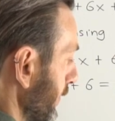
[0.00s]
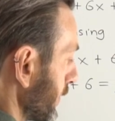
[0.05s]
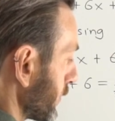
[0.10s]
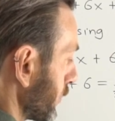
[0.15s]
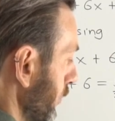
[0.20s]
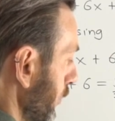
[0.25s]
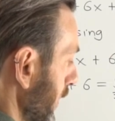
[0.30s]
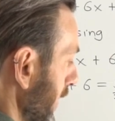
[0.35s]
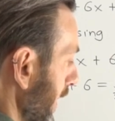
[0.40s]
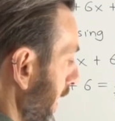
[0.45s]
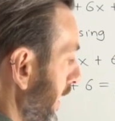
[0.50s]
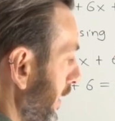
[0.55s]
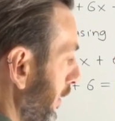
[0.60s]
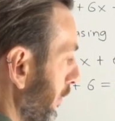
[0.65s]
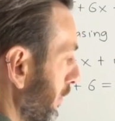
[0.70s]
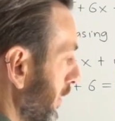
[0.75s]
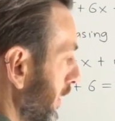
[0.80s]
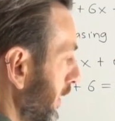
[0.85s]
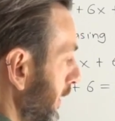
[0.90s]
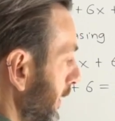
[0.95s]
is going
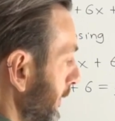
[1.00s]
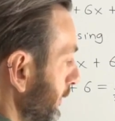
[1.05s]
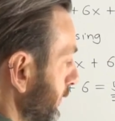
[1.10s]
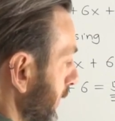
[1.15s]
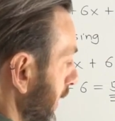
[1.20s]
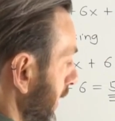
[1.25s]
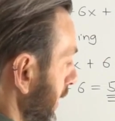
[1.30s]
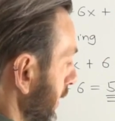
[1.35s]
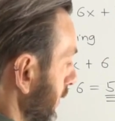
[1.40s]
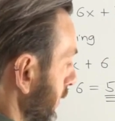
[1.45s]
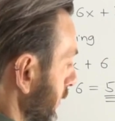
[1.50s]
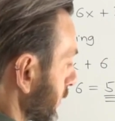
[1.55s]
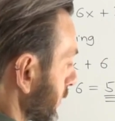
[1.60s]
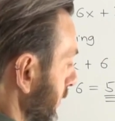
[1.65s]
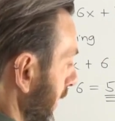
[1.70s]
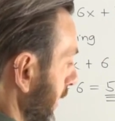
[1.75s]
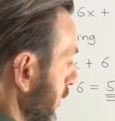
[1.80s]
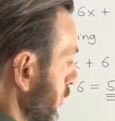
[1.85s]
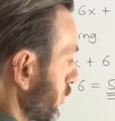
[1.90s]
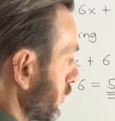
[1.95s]
up. Here it's
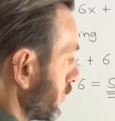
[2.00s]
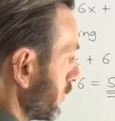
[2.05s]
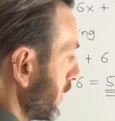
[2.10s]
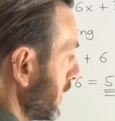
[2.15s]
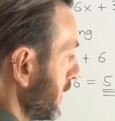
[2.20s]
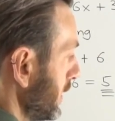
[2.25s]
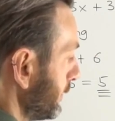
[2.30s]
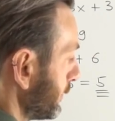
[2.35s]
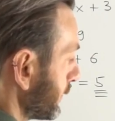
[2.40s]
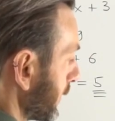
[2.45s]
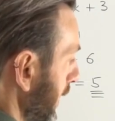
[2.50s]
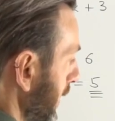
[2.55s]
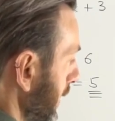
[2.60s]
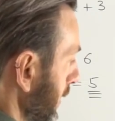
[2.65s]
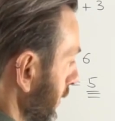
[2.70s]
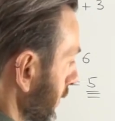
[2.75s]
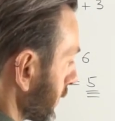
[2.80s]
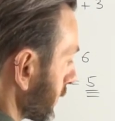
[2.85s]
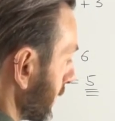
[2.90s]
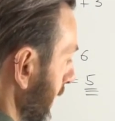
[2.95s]
stationary,
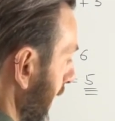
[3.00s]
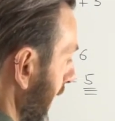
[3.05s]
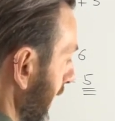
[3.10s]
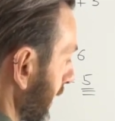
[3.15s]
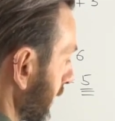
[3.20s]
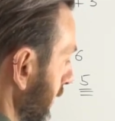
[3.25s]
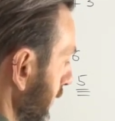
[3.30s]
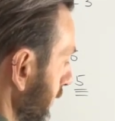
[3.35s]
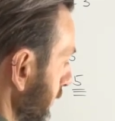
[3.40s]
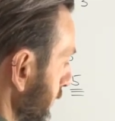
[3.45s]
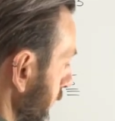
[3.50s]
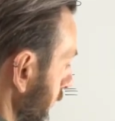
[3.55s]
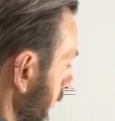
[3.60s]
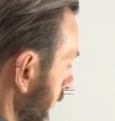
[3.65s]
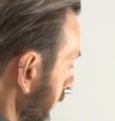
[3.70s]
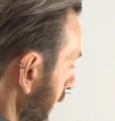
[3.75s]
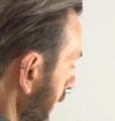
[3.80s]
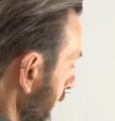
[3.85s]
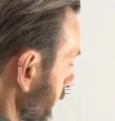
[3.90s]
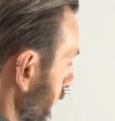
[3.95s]
here it's negative, so the
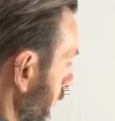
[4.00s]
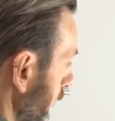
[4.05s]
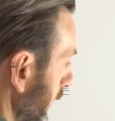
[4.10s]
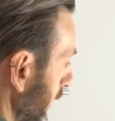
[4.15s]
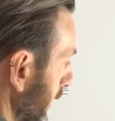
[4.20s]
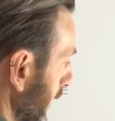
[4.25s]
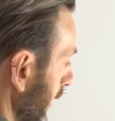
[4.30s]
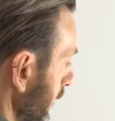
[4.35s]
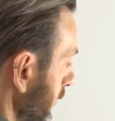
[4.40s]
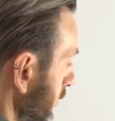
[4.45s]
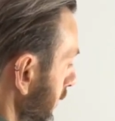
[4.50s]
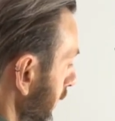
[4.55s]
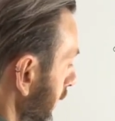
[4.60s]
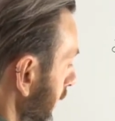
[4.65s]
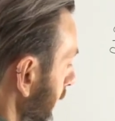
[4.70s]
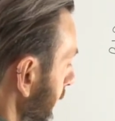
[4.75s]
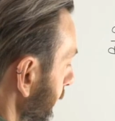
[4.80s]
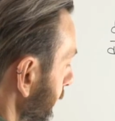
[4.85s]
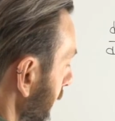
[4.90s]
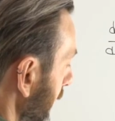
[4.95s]
graph's going down.
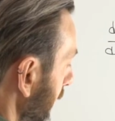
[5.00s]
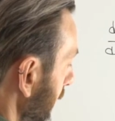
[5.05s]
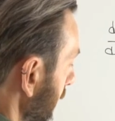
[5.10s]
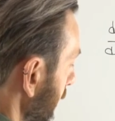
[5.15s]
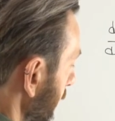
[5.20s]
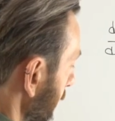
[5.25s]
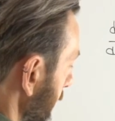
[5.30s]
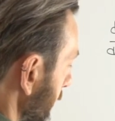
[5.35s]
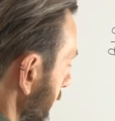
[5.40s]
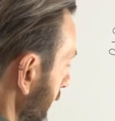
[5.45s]
Here it's